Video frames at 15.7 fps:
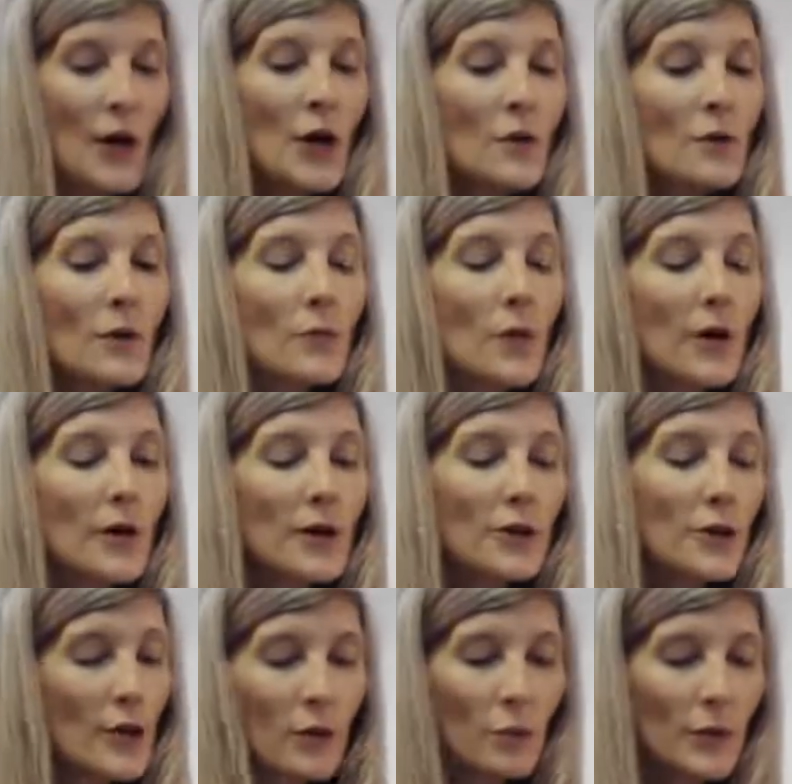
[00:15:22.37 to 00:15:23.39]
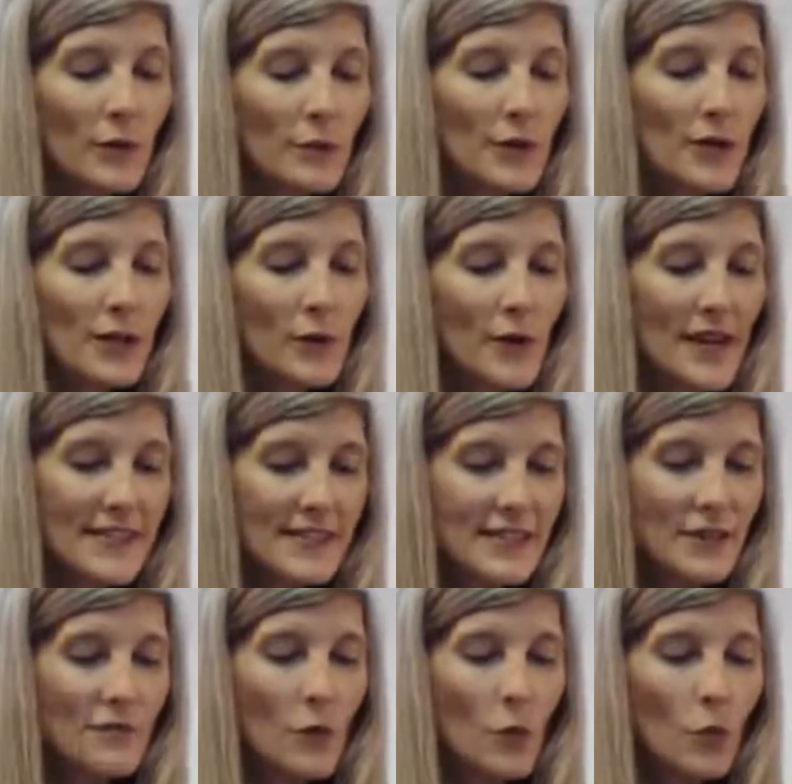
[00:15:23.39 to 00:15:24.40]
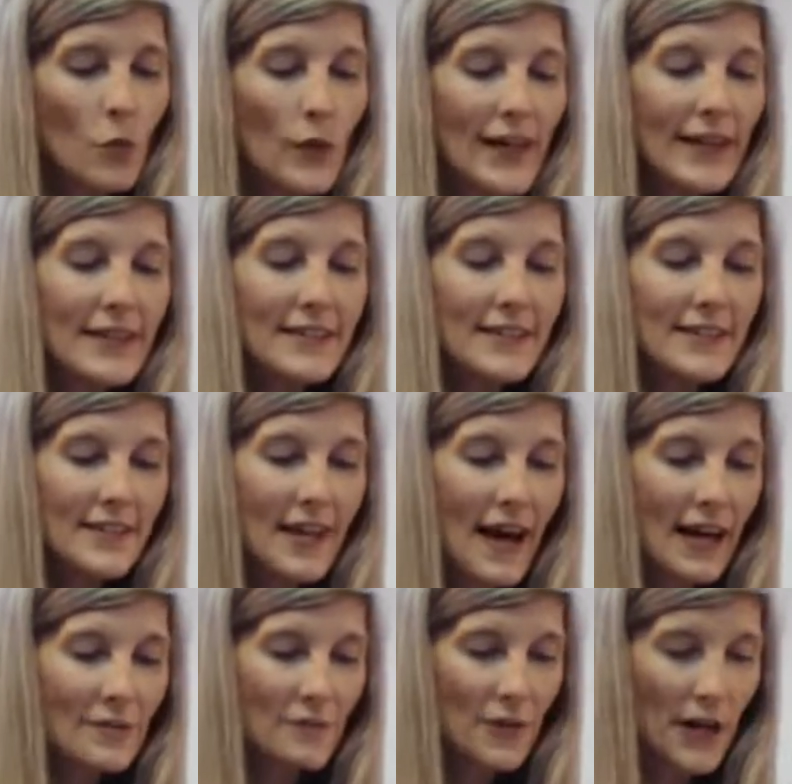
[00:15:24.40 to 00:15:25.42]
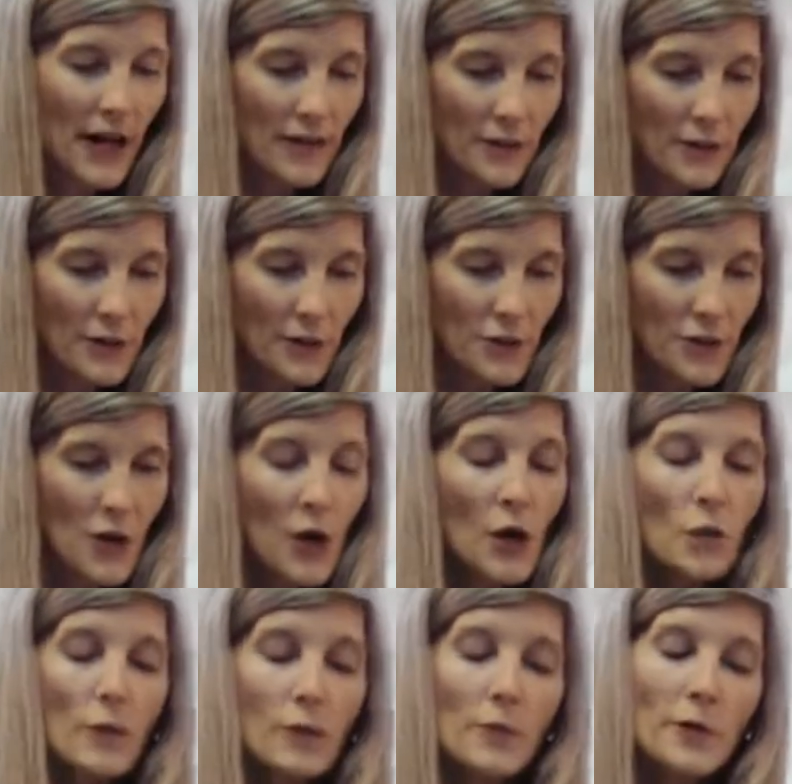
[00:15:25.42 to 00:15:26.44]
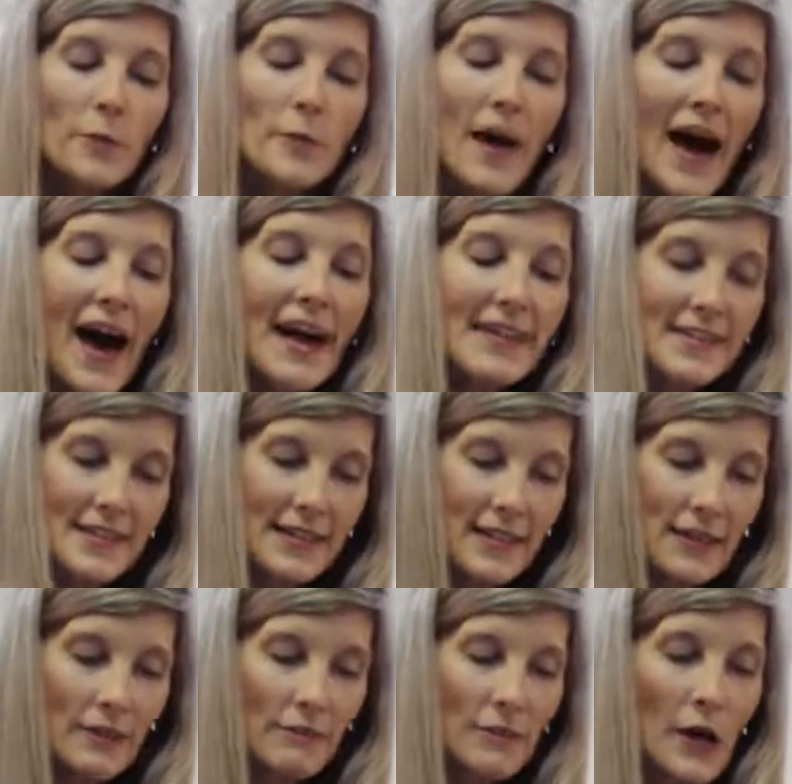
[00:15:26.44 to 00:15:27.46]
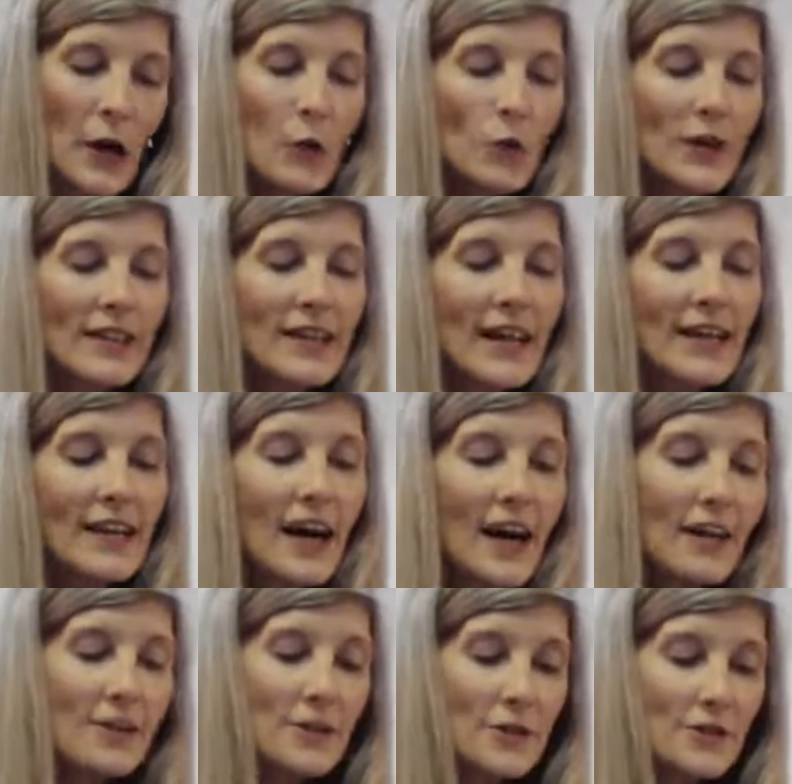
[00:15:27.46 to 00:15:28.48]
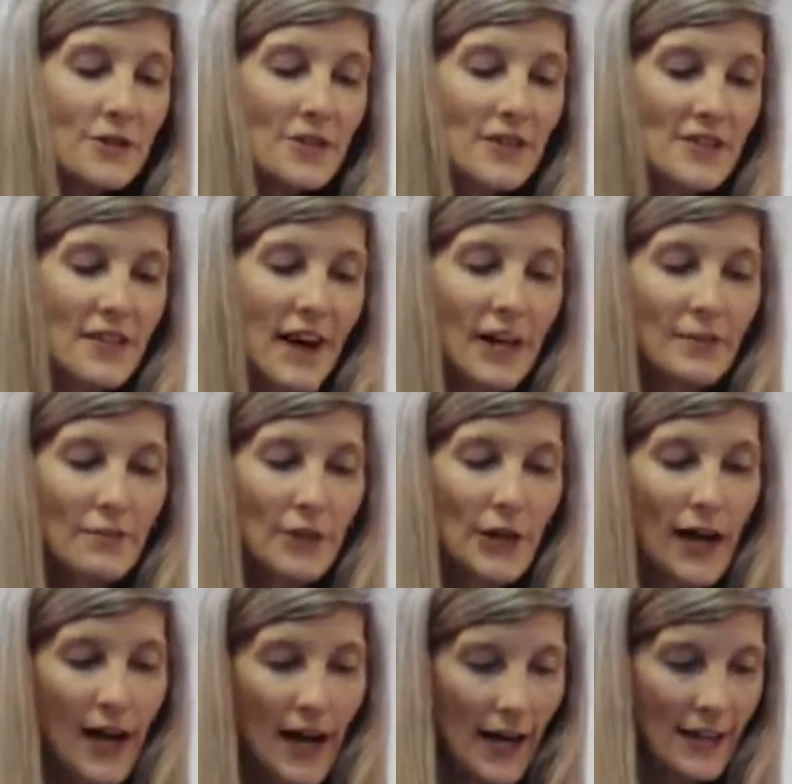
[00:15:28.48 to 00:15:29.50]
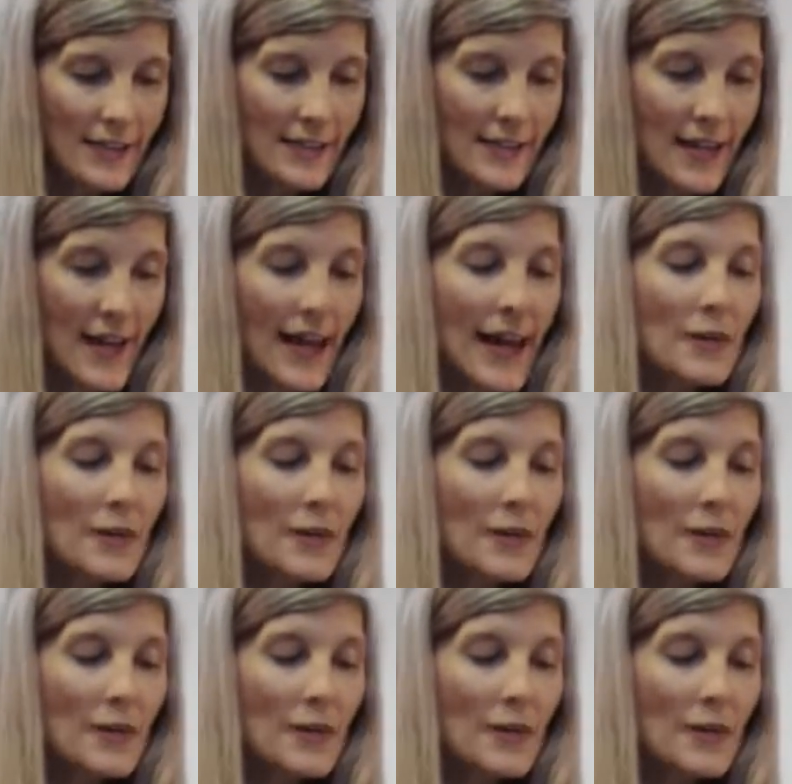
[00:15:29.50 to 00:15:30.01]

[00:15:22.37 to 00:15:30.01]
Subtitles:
When we're aggressive, we decide for others. When we're passive, we let others decide for us.